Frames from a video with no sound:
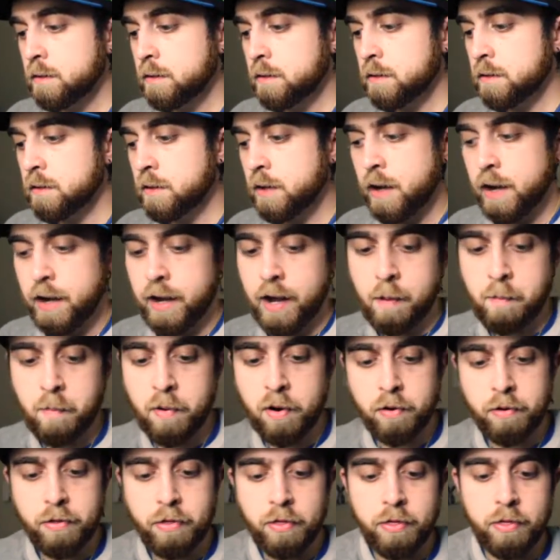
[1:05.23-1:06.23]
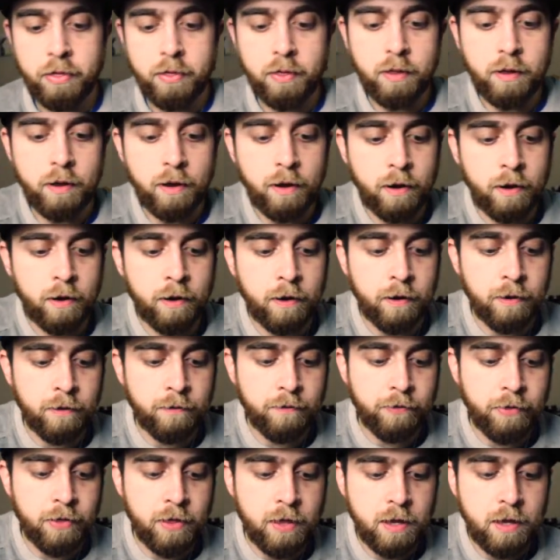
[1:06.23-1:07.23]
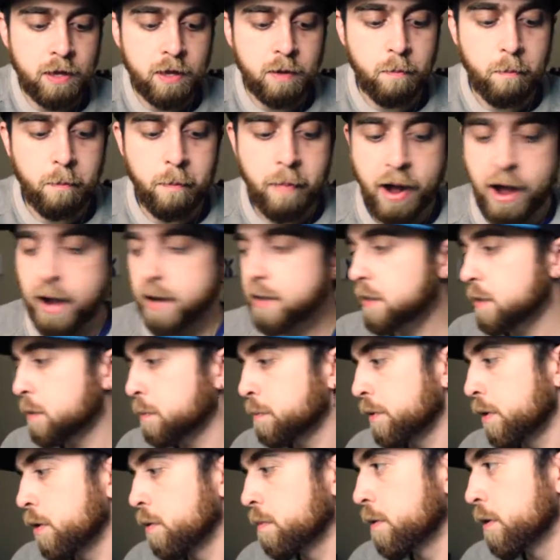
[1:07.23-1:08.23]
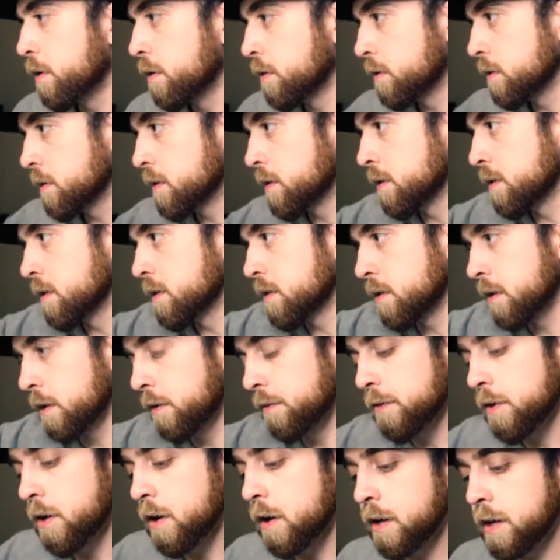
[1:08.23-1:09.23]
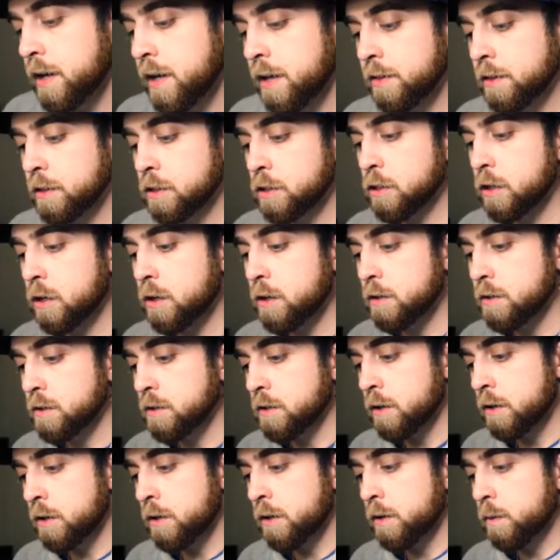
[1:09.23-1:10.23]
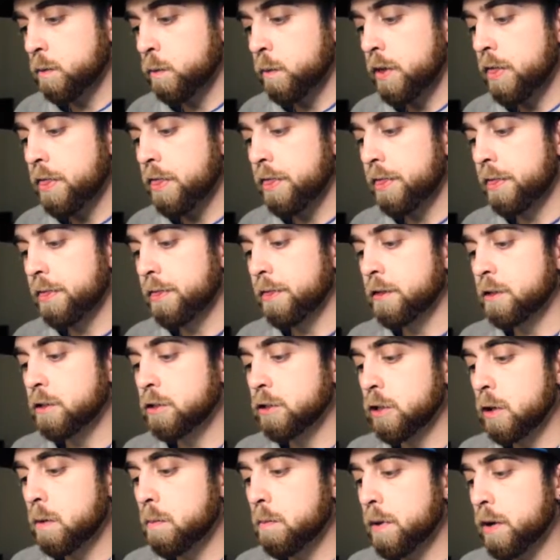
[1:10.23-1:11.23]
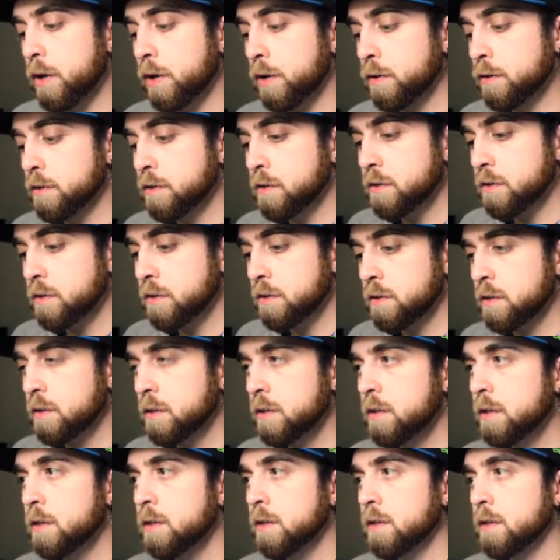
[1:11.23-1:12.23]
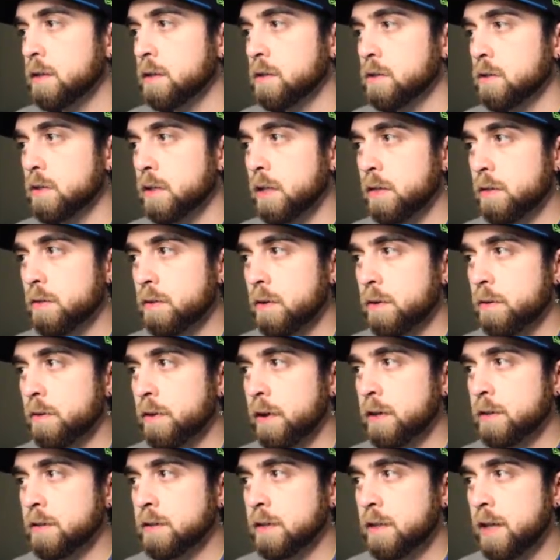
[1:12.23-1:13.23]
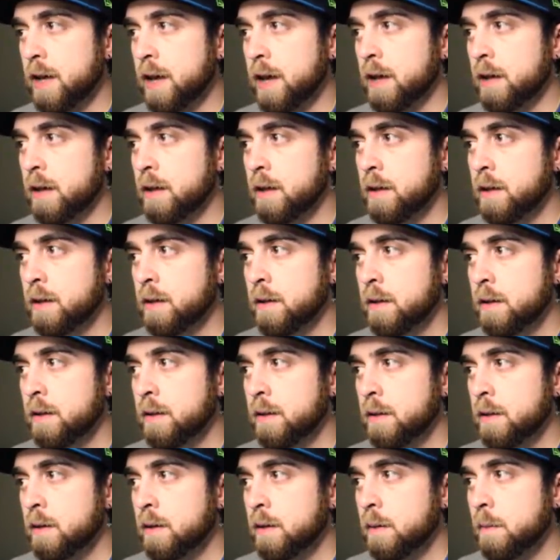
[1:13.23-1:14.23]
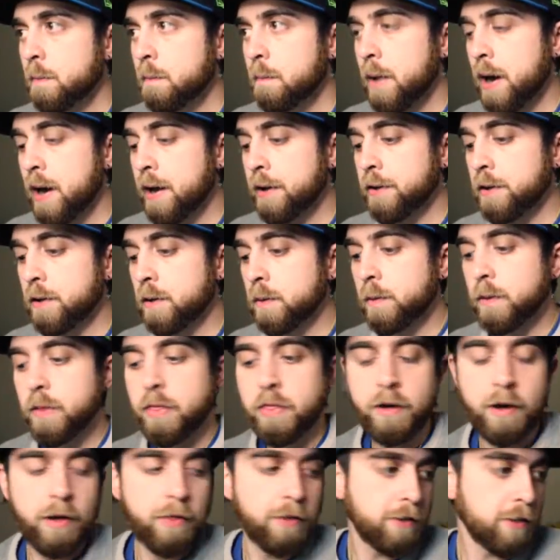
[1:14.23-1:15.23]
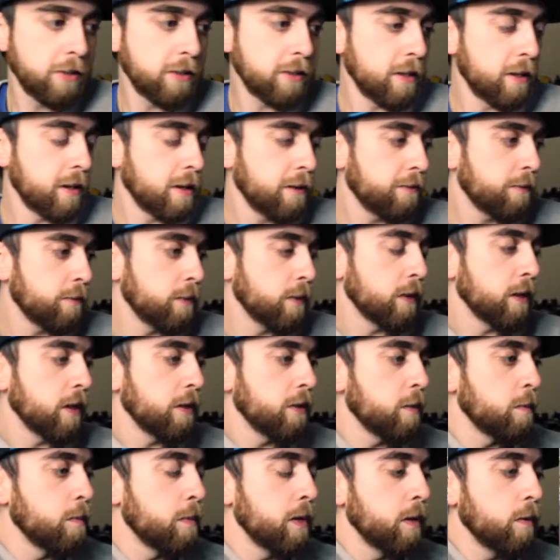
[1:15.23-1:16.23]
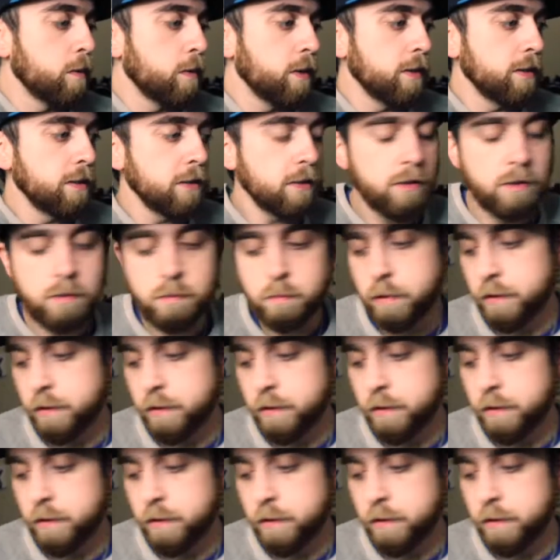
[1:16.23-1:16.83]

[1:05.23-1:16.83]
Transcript: So now I got both of the box promos, the SYLVEON and the Charizard with the jumbos. This will get thrown right into that binder with the other stuff, with the other big ones.